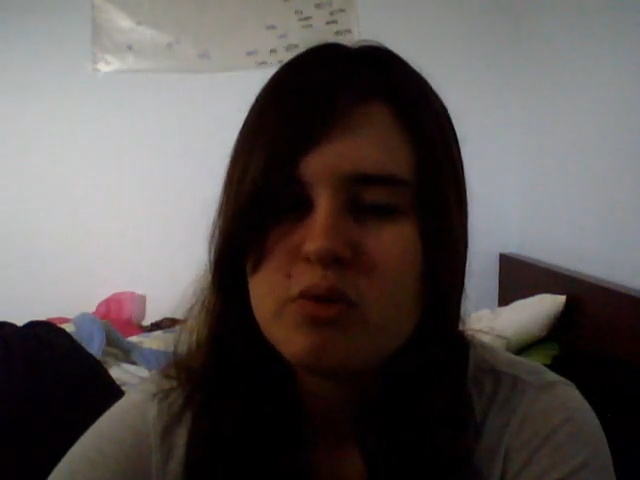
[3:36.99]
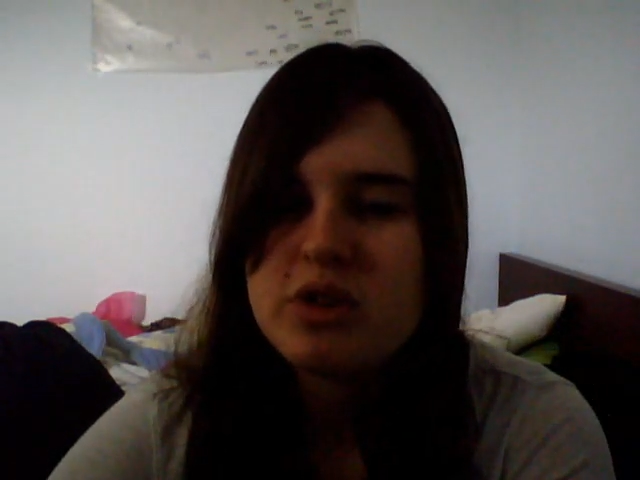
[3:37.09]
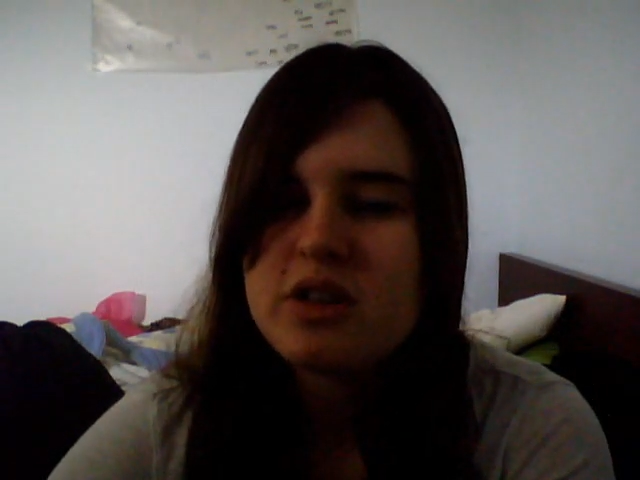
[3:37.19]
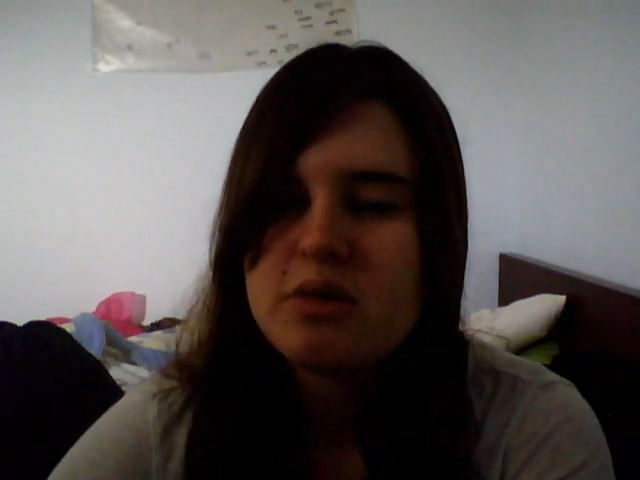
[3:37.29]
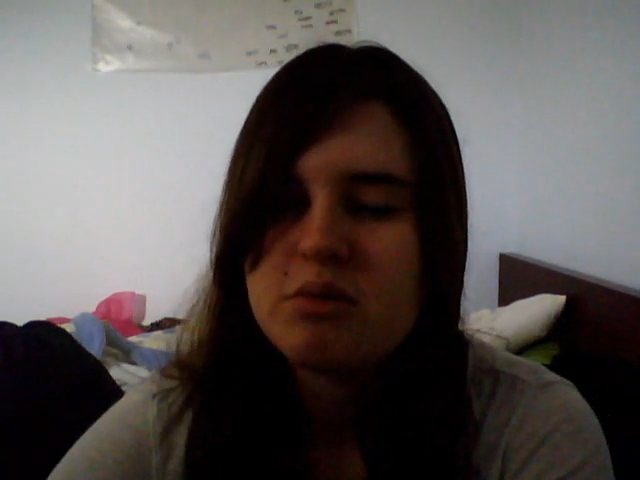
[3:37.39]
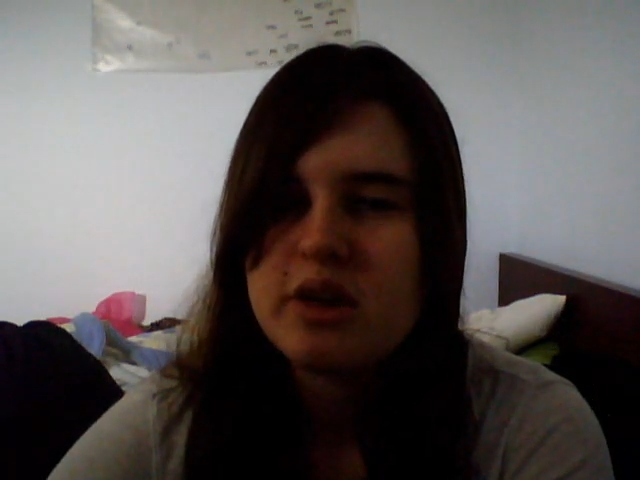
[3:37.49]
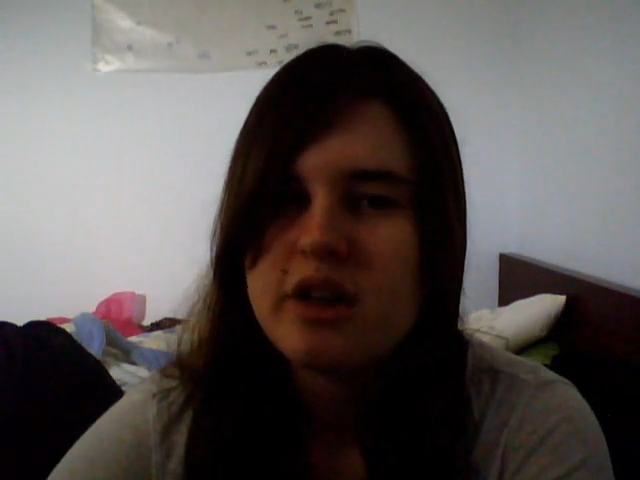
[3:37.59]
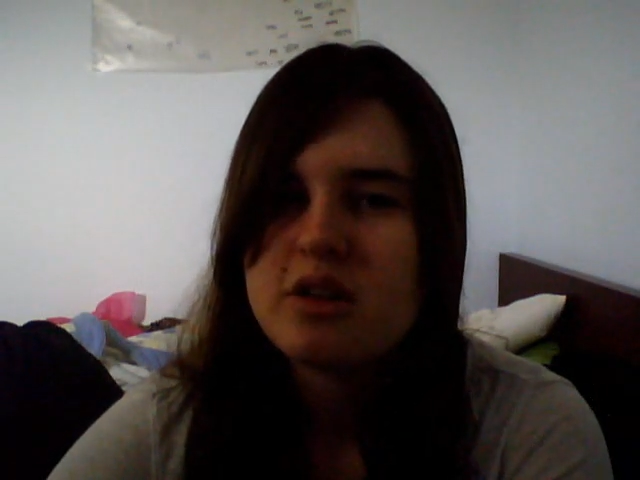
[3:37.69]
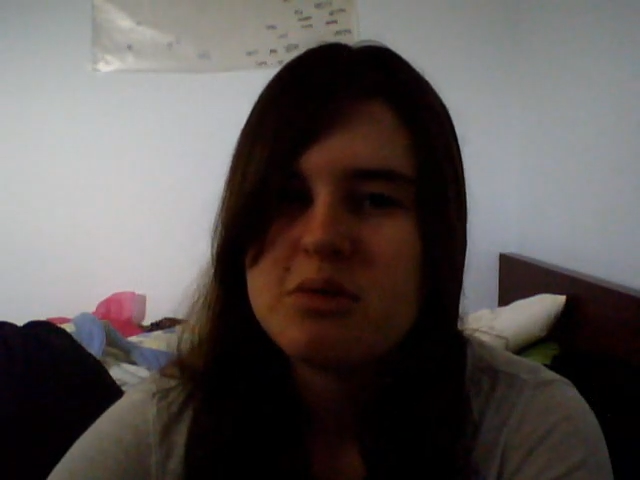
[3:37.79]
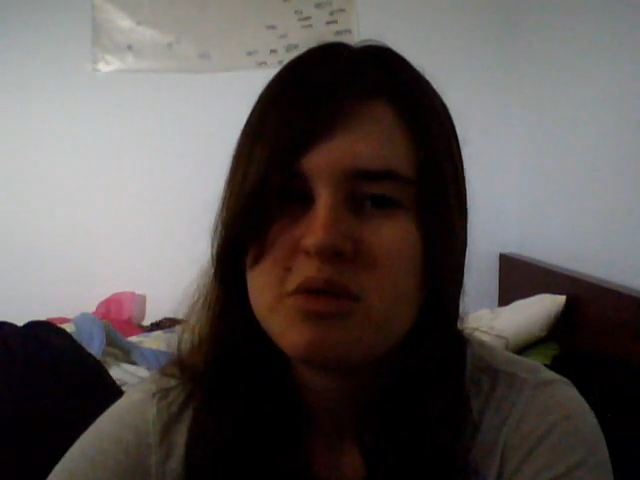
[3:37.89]
really
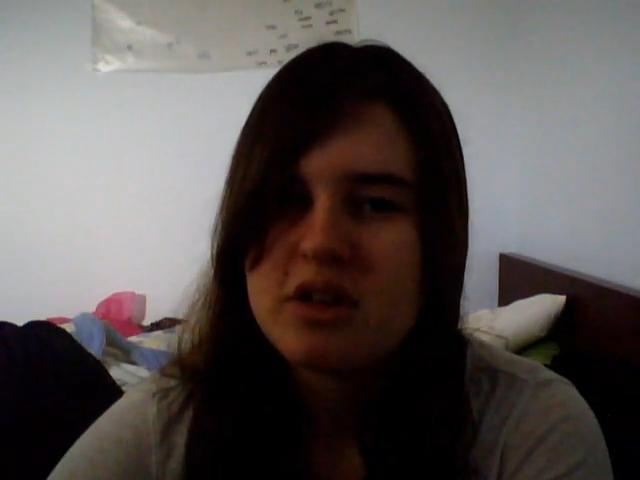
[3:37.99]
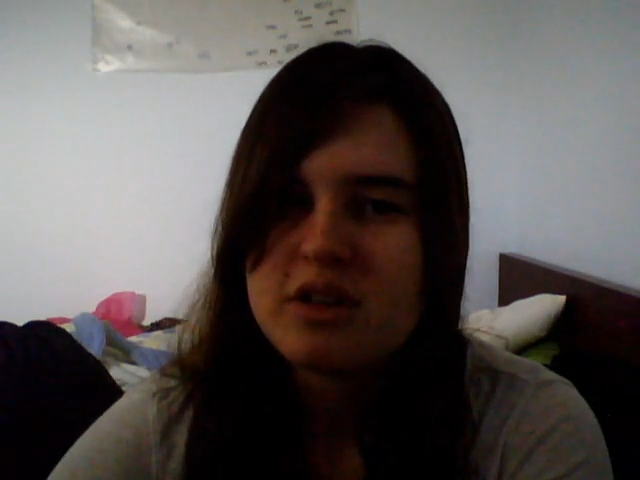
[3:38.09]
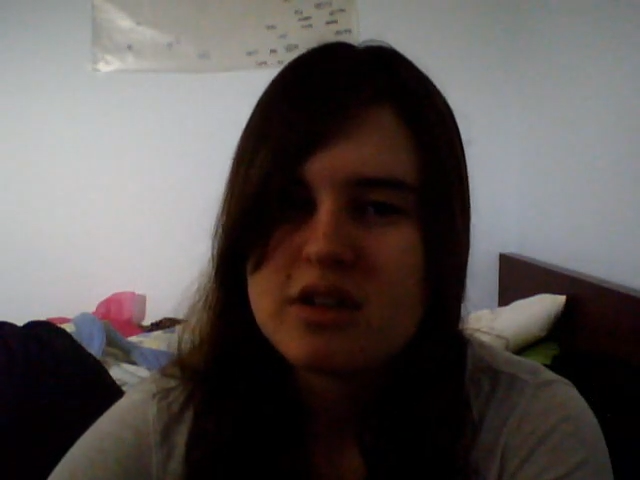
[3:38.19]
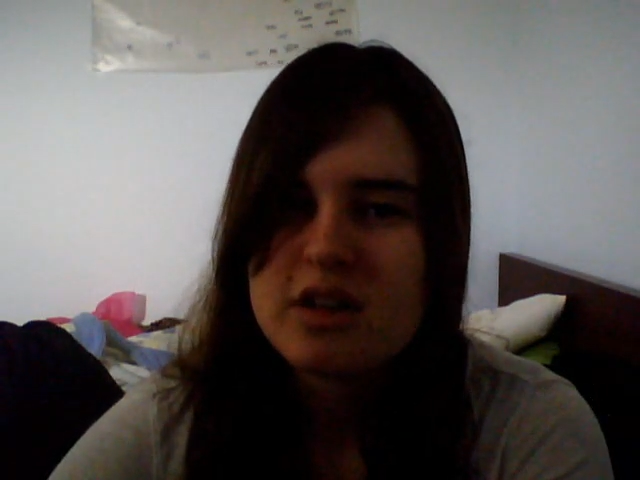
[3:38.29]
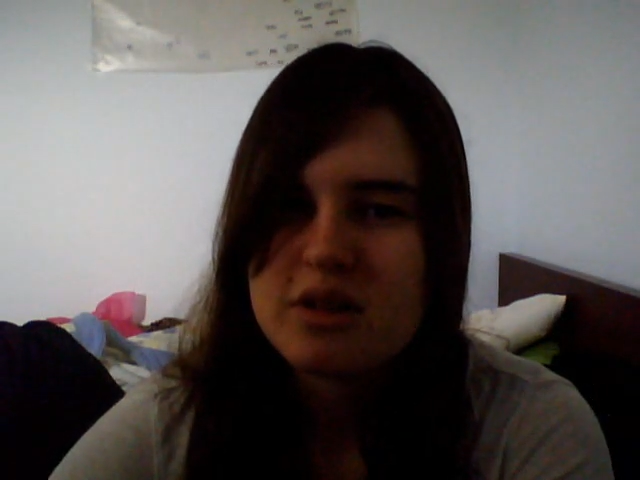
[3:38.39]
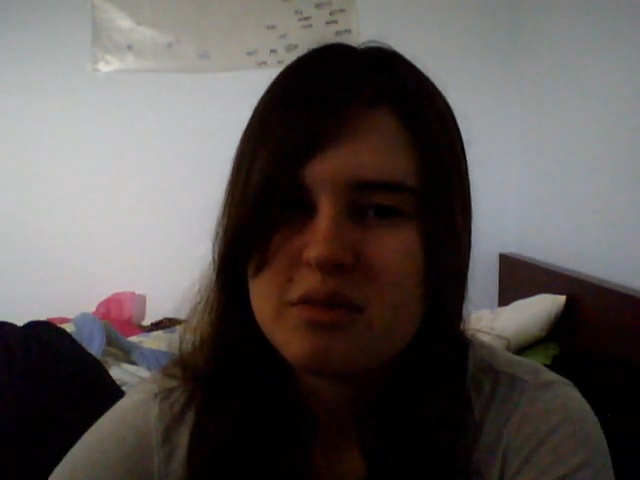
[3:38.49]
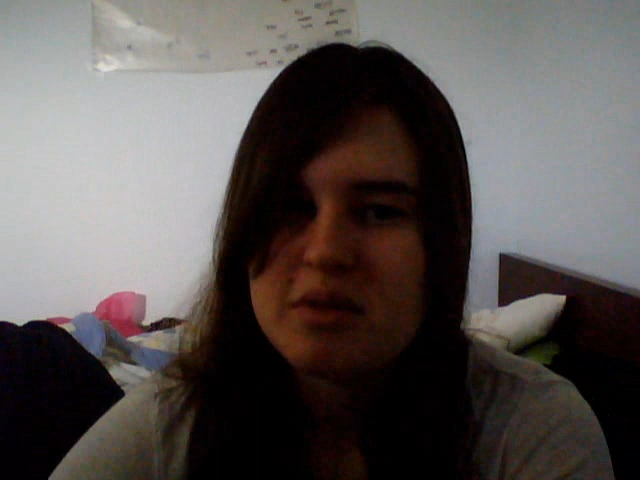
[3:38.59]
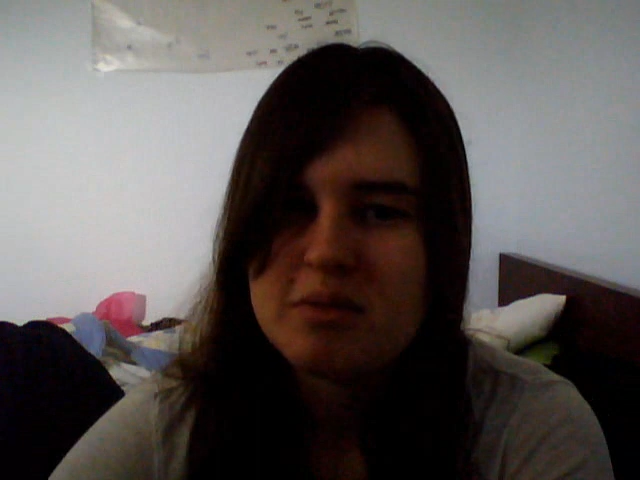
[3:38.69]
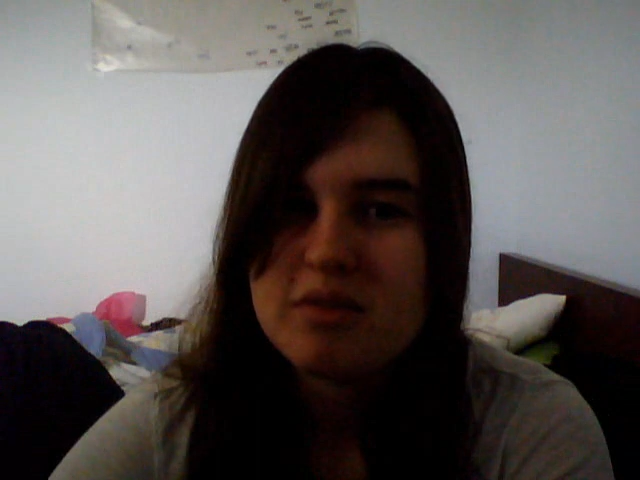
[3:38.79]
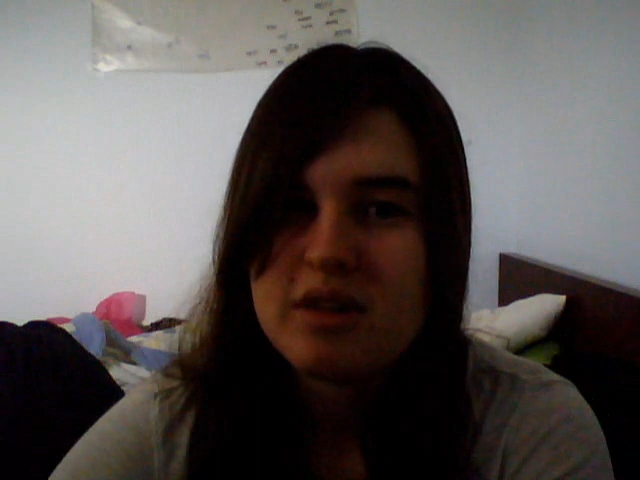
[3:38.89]
random things that
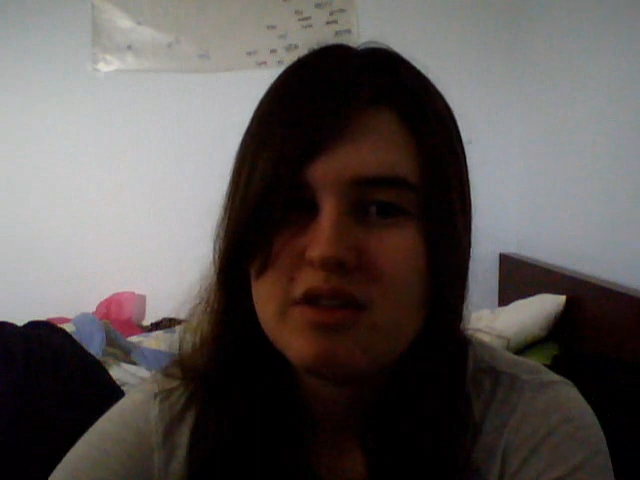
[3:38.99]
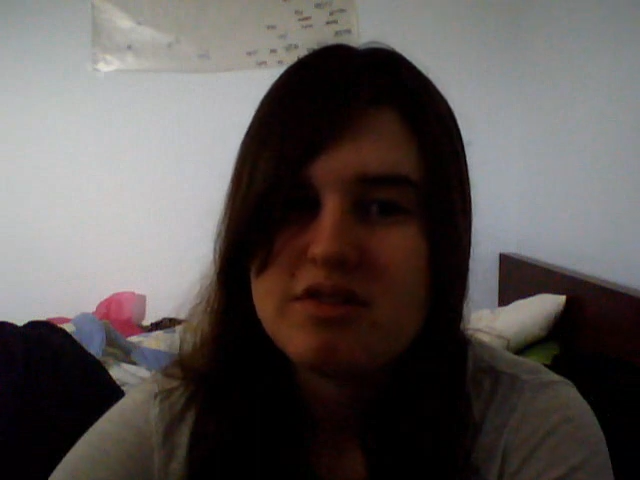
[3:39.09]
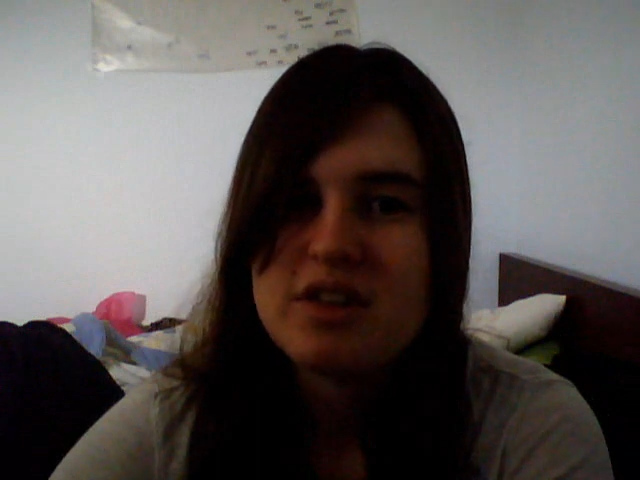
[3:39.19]
I've